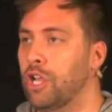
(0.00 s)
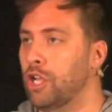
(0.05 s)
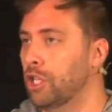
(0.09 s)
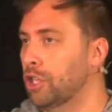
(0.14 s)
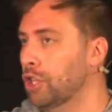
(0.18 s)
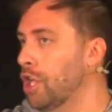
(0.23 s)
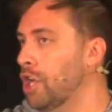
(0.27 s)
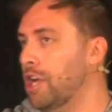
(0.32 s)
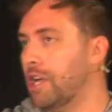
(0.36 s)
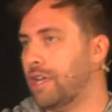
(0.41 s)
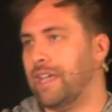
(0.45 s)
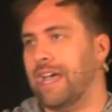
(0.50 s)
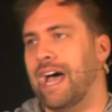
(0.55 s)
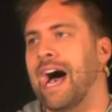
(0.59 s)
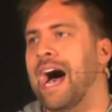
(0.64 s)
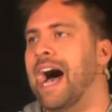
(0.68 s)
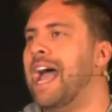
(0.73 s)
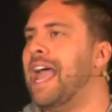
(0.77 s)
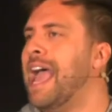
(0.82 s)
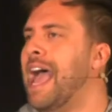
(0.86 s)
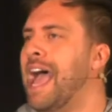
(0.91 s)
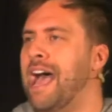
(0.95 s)
Look,
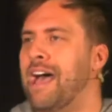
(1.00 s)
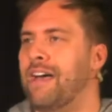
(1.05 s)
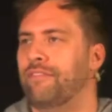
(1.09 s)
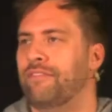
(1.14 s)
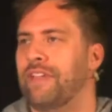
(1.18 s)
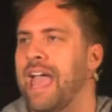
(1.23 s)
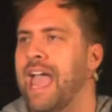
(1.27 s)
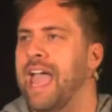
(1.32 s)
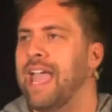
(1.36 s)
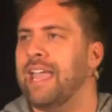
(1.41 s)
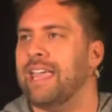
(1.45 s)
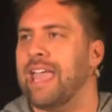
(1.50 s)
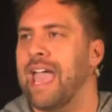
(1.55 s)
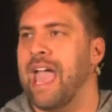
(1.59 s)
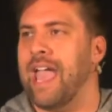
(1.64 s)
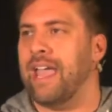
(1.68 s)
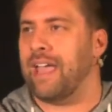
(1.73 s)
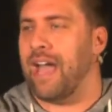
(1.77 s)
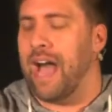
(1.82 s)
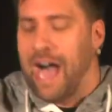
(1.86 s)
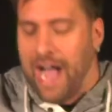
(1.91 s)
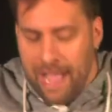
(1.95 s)
I have
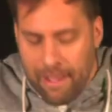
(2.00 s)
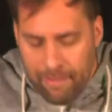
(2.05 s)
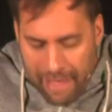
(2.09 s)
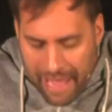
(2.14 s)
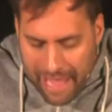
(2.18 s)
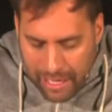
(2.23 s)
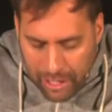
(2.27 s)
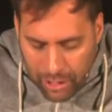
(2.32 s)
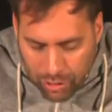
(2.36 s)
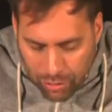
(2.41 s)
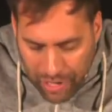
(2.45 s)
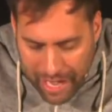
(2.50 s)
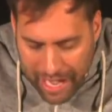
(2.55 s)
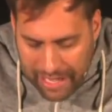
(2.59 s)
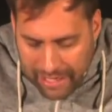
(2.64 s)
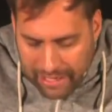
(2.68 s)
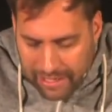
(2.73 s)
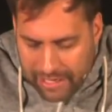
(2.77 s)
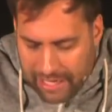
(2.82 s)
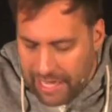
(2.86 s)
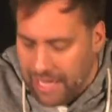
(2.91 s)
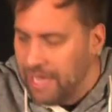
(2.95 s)
Agag. I'm a
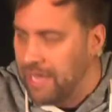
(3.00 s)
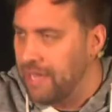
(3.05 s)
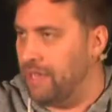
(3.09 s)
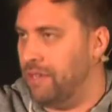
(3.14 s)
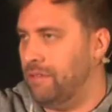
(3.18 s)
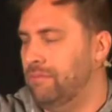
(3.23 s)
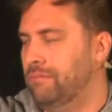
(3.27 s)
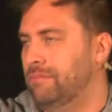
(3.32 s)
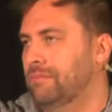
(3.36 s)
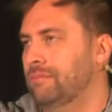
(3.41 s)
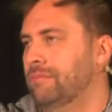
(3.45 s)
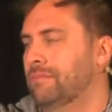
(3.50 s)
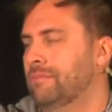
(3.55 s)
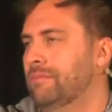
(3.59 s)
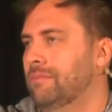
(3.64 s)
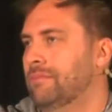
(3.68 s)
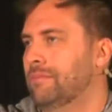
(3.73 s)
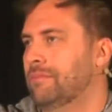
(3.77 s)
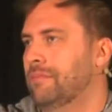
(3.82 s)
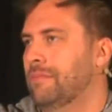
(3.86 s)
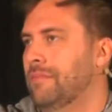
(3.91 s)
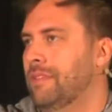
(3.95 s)
great king.
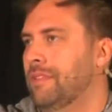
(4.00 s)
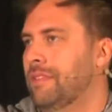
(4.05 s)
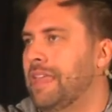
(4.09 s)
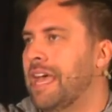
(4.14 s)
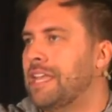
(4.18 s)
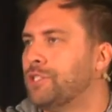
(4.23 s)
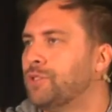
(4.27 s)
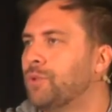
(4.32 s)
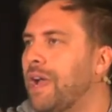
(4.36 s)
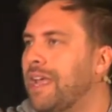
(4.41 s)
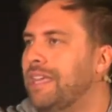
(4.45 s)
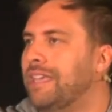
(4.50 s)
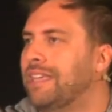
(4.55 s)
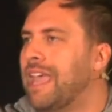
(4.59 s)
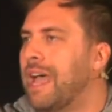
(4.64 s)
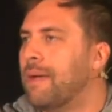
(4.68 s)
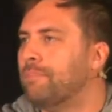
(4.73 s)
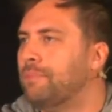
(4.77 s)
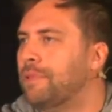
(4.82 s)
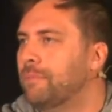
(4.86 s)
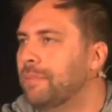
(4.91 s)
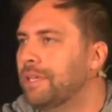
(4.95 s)
That's why he
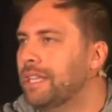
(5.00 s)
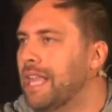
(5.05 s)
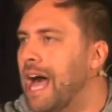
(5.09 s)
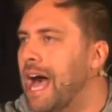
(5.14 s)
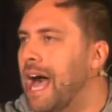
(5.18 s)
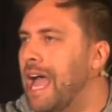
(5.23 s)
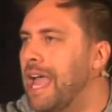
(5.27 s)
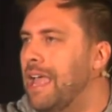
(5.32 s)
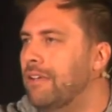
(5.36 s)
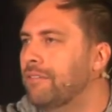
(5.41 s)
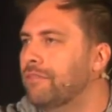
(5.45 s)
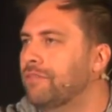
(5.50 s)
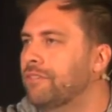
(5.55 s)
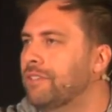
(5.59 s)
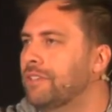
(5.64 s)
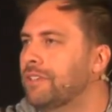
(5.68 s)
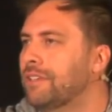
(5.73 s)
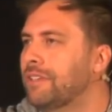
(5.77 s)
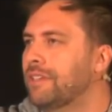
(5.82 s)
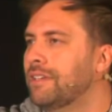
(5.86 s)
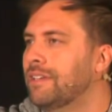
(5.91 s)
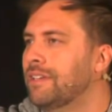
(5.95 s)
kept him alive.
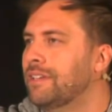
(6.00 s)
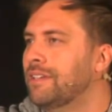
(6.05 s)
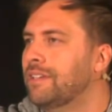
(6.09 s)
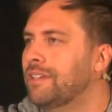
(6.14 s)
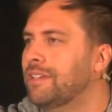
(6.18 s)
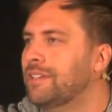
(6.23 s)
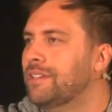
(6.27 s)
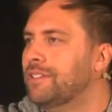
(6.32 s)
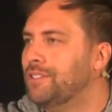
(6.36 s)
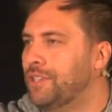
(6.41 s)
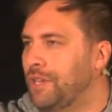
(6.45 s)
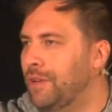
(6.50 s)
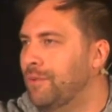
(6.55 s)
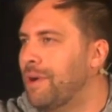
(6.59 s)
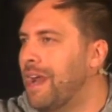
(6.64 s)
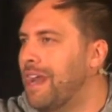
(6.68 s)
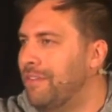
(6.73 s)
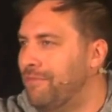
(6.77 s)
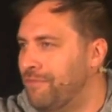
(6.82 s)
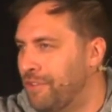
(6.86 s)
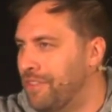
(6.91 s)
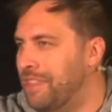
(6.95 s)
So you
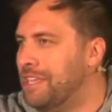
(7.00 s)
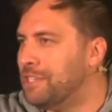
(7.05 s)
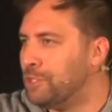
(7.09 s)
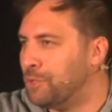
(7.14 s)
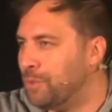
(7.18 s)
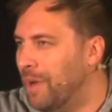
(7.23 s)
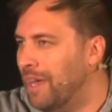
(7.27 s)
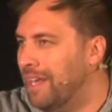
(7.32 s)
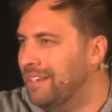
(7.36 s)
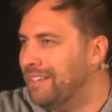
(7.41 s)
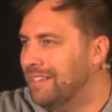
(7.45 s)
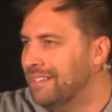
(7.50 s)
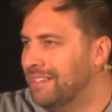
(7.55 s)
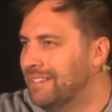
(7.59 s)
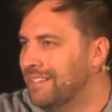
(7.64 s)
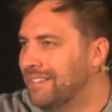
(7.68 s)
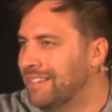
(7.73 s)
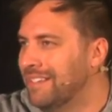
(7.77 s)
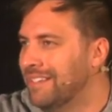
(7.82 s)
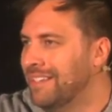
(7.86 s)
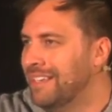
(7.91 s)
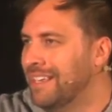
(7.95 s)
ready for this one?
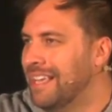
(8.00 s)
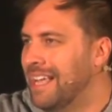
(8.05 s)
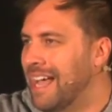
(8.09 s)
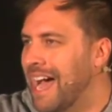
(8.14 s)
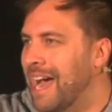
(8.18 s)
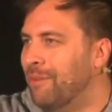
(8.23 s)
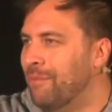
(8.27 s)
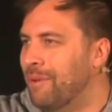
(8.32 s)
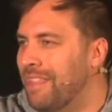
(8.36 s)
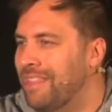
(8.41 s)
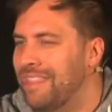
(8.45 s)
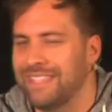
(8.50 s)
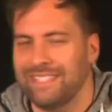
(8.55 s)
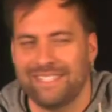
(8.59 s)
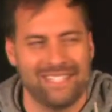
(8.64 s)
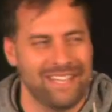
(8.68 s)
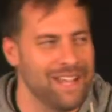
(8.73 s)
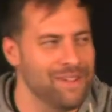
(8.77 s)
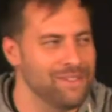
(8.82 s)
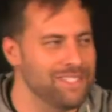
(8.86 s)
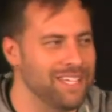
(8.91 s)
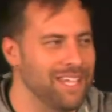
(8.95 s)
I read this
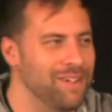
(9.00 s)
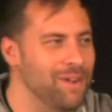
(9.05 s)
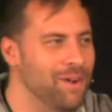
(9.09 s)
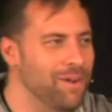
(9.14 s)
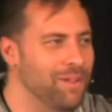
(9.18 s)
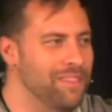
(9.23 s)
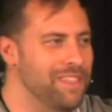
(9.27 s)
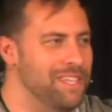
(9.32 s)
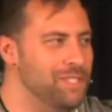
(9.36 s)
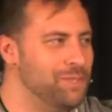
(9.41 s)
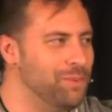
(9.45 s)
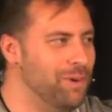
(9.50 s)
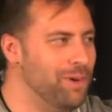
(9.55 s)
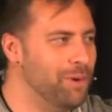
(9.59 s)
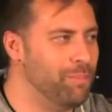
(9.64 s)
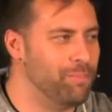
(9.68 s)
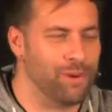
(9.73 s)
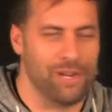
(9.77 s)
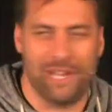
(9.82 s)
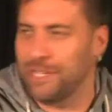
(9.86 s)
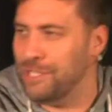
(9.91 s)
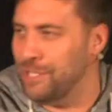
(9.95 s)
and I was like, oh, this one will
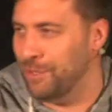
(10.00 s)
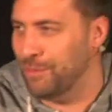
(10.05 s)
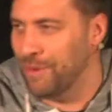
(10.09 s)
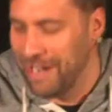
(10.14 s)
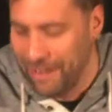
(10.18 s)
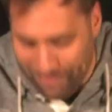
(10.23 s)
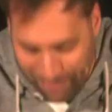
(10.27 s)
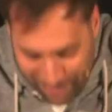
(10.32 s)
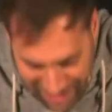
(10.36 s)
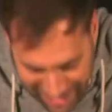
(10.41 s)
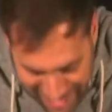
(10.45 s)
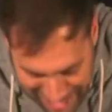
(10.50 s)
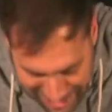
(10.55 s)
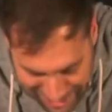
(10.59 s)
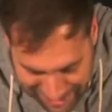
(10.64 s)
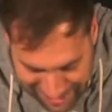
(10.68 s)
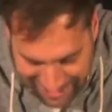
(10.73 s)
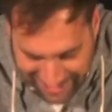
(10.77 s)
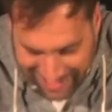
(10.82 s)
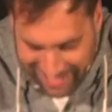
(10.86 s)
preach. You ready for this?